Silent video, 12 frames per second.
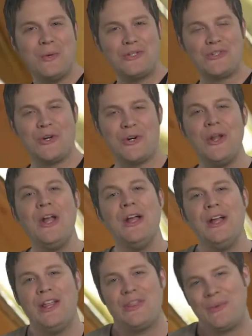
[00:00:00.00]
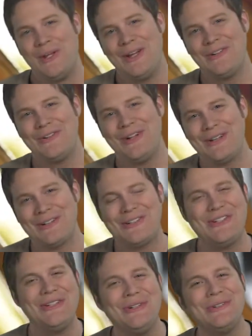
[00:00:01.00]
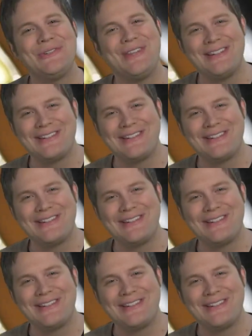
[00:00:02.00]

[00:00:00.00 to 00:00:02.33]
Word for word: which are $300 shoes that